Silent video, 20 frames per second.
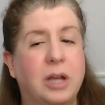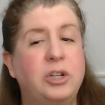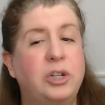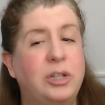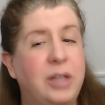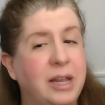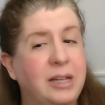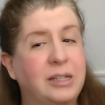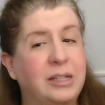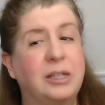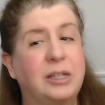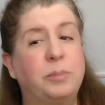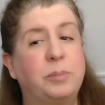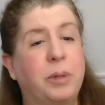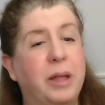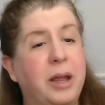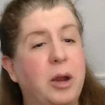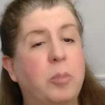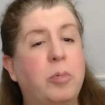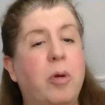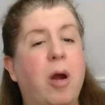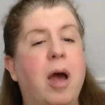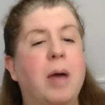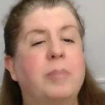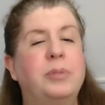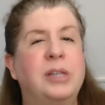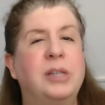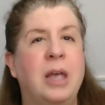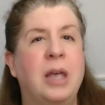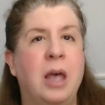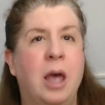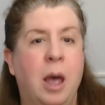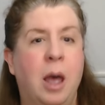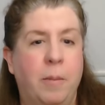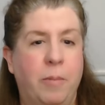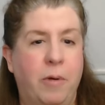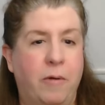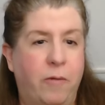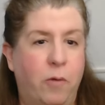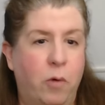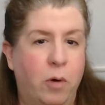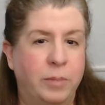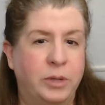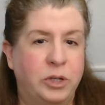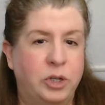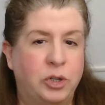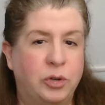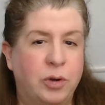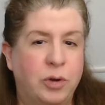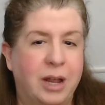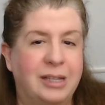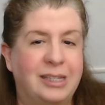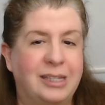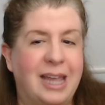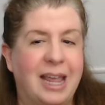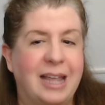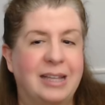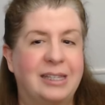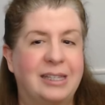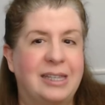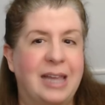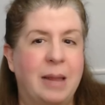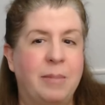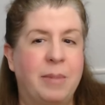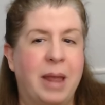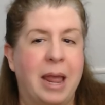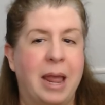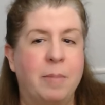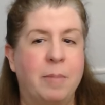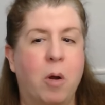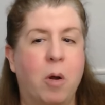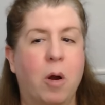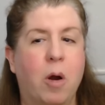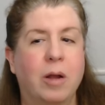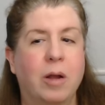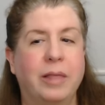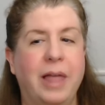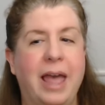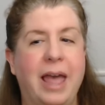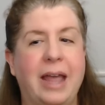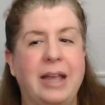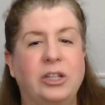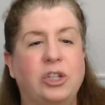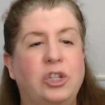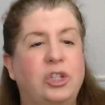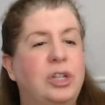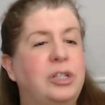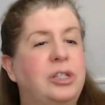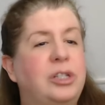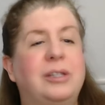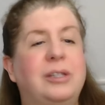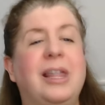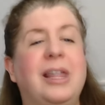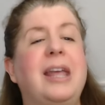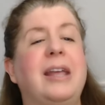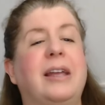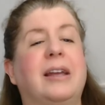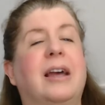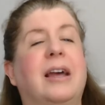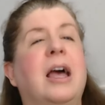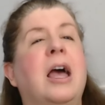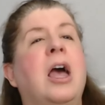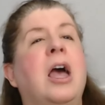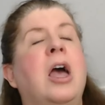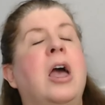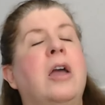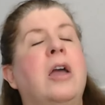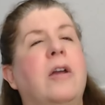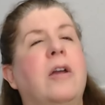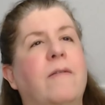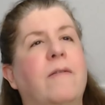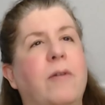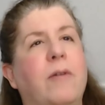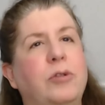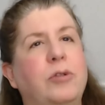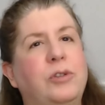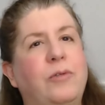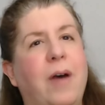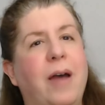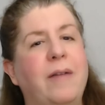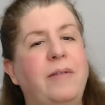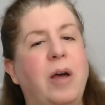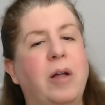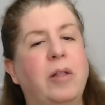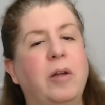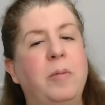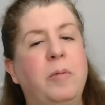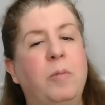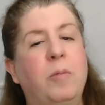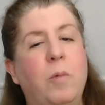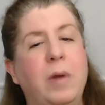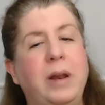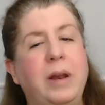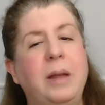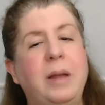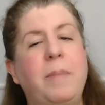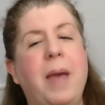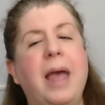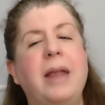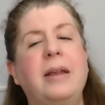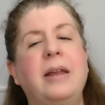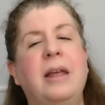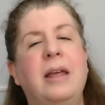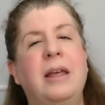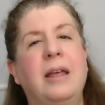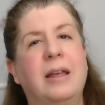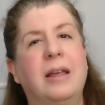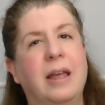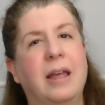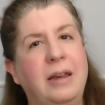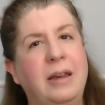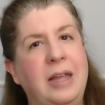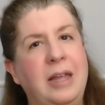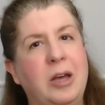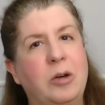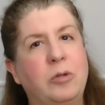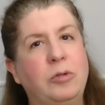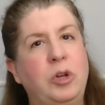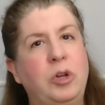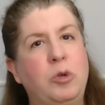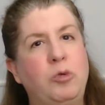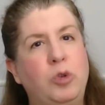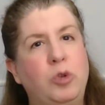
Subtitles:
things as player props, performance trends, and same-game parlays? Just think, your first $5 winning bet can yield you